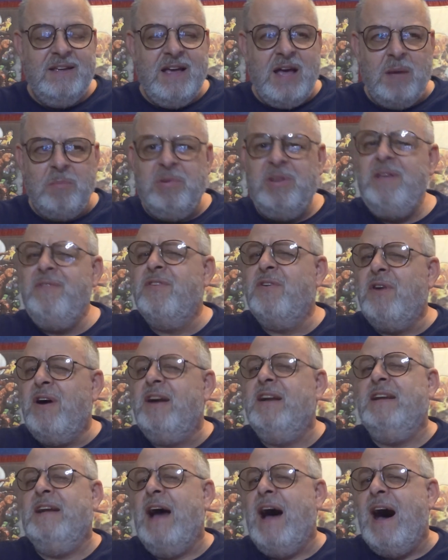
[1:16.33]
I believe they're
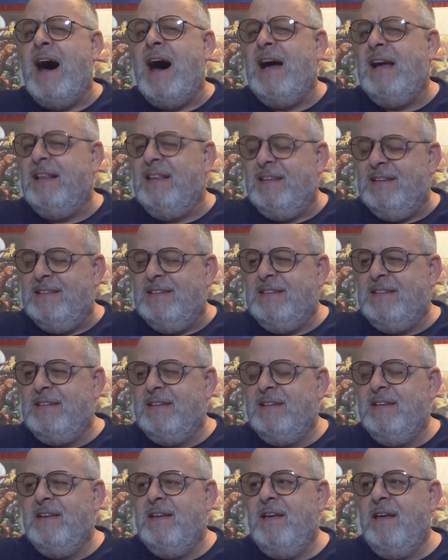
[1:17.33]
on an island,
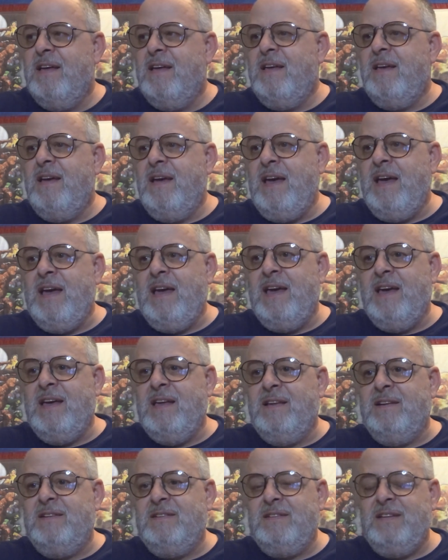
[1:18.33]

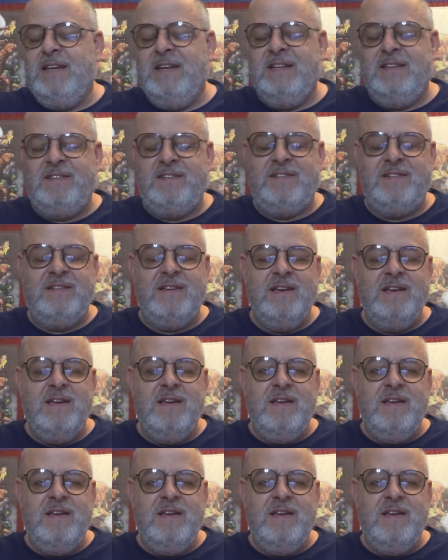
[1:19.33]
and it's